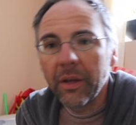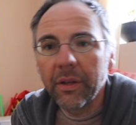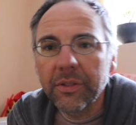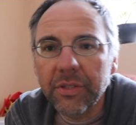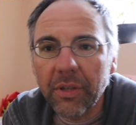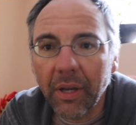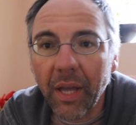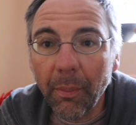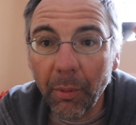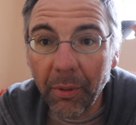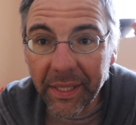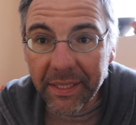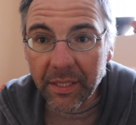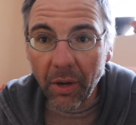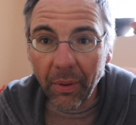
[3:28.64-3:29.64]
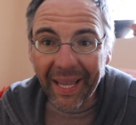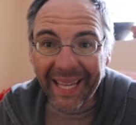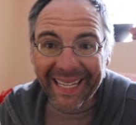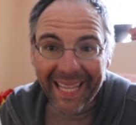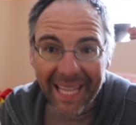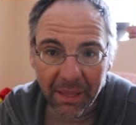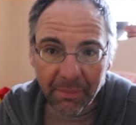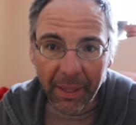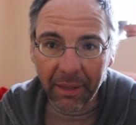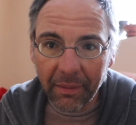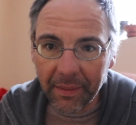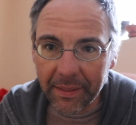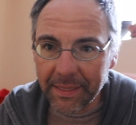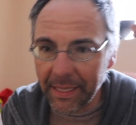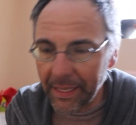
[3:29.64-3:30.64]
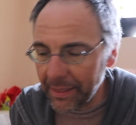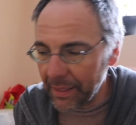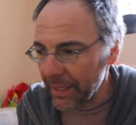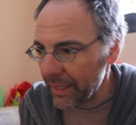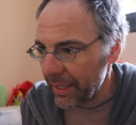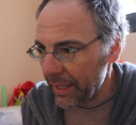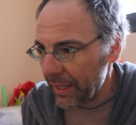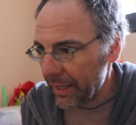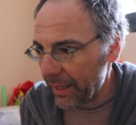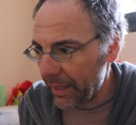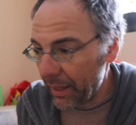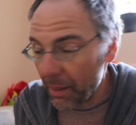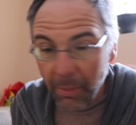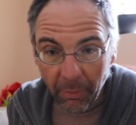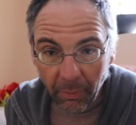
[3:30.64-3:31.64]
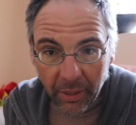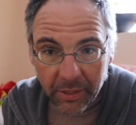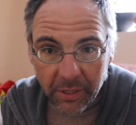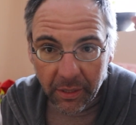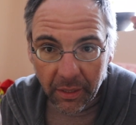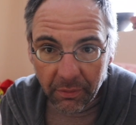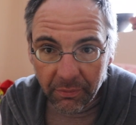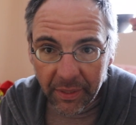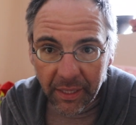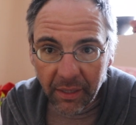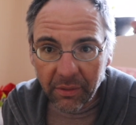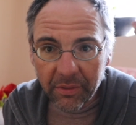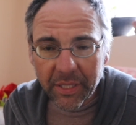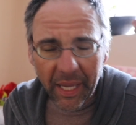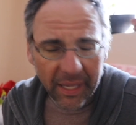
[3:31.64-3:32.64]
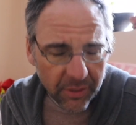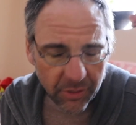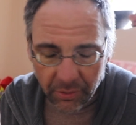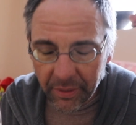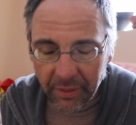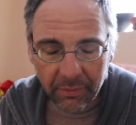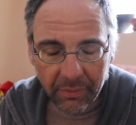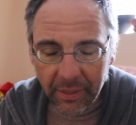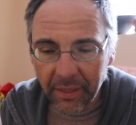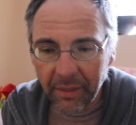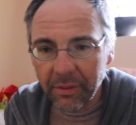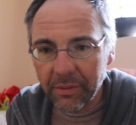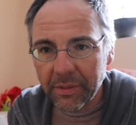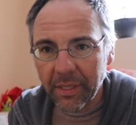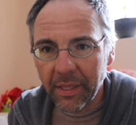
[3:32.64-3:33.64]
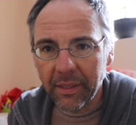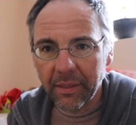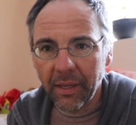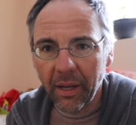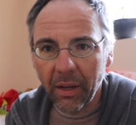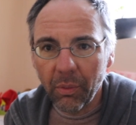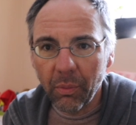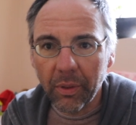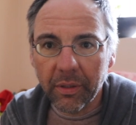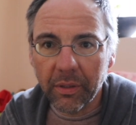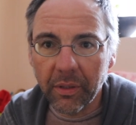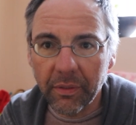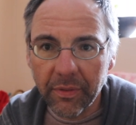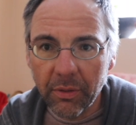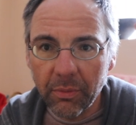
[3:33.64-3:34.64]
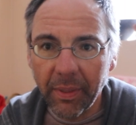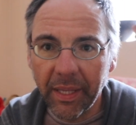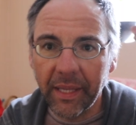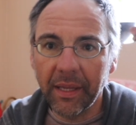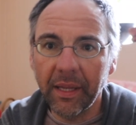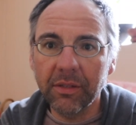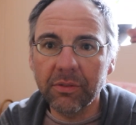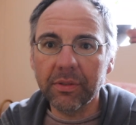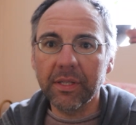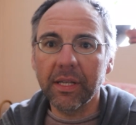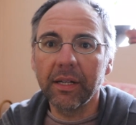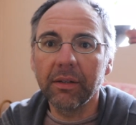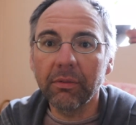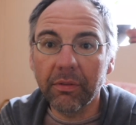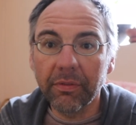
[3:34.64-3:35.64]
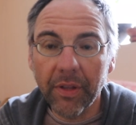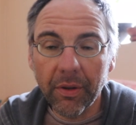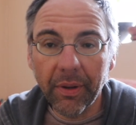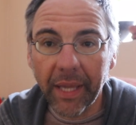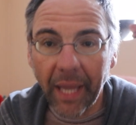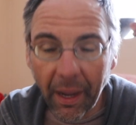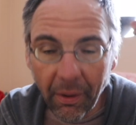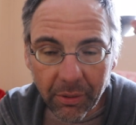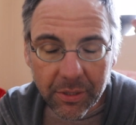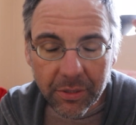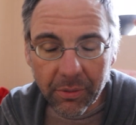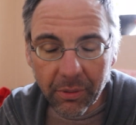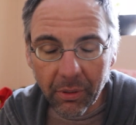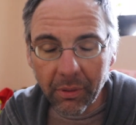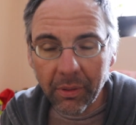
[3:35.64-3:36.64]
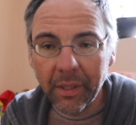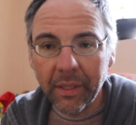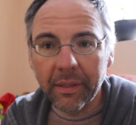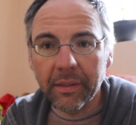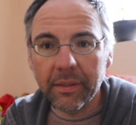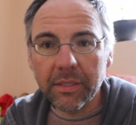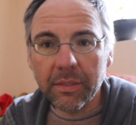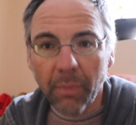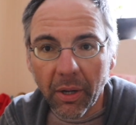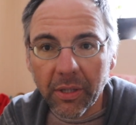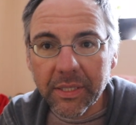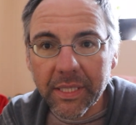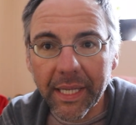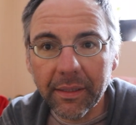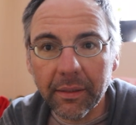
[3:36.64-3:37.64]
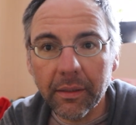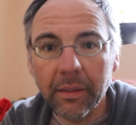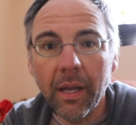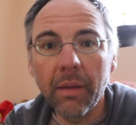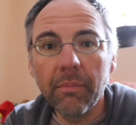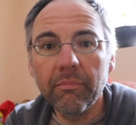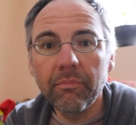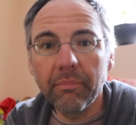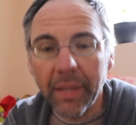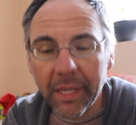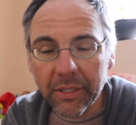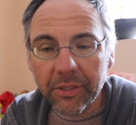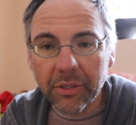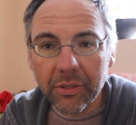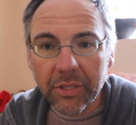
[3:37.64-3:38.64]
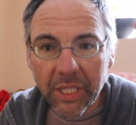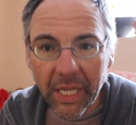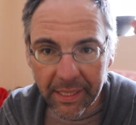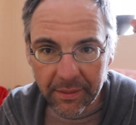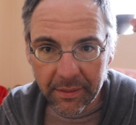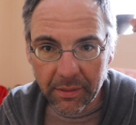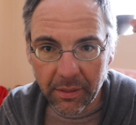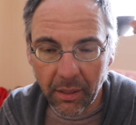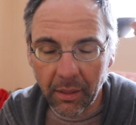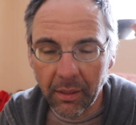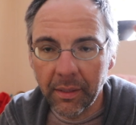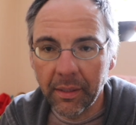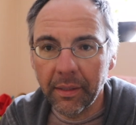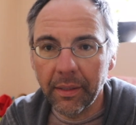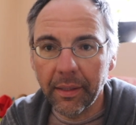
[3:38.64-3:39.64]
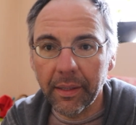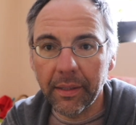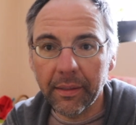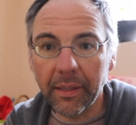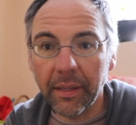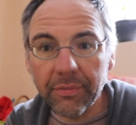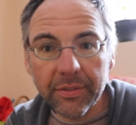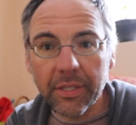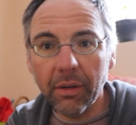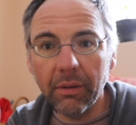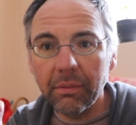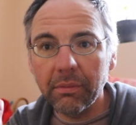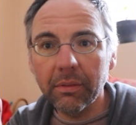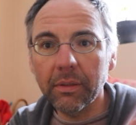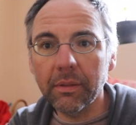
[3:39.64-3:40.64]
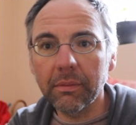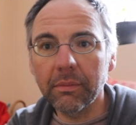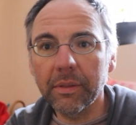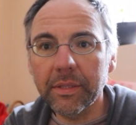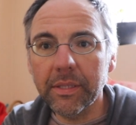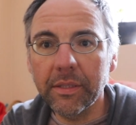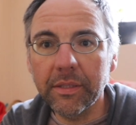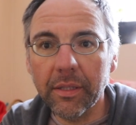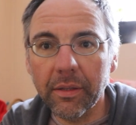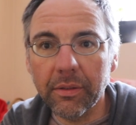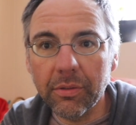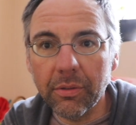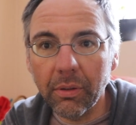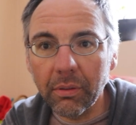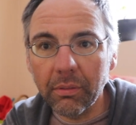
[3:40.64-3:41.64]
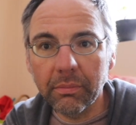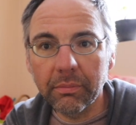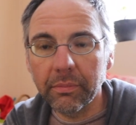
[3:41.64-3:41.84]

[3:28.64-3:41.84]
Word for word: So a couple weeks ago, I got an email. It said, uh, I've been watching your videos. I enjoy your videos and uh, wondered if you'd be interested in reviewing our tool, Smart Saker Miniature Chainsaw. And if so, we'll, we'll send you the tool